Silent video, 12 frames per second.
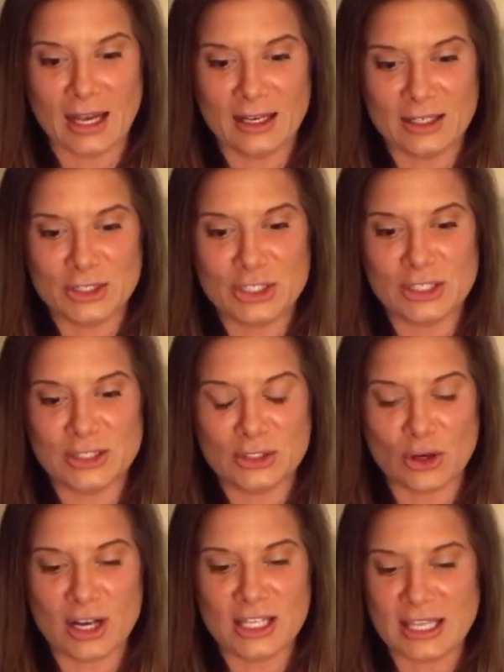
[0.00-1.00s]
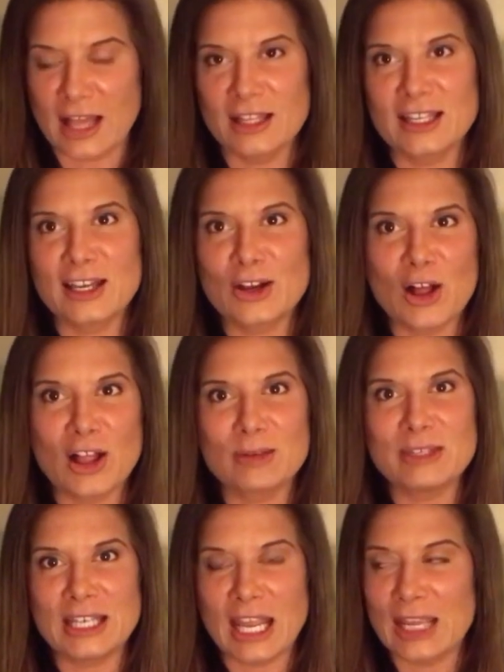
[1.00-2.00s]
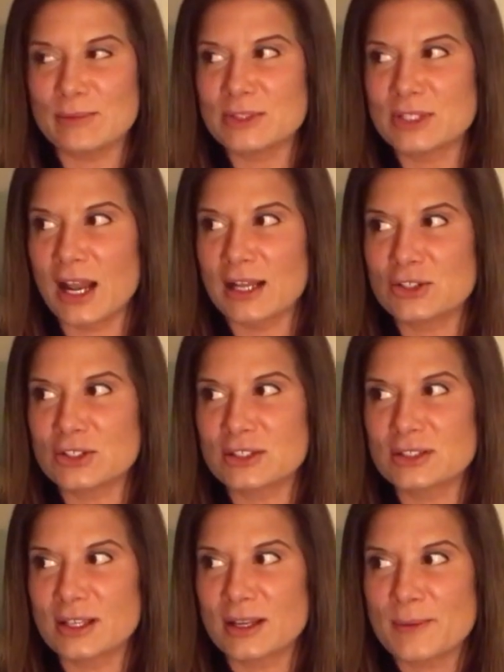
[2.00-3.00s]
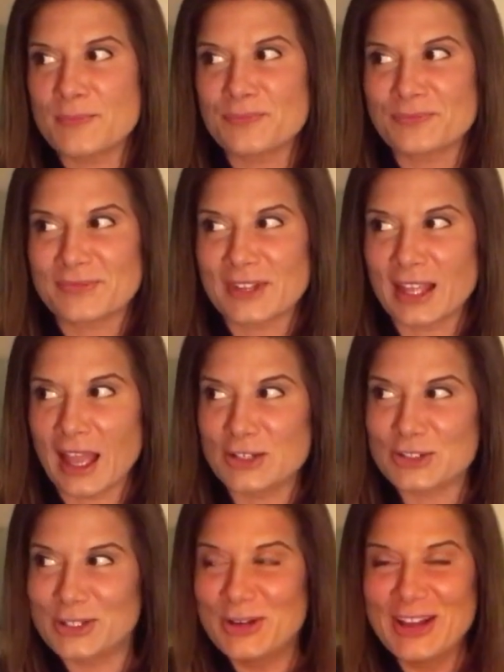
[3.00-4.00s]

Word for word: And she started yelling and calling me names and I just, I just,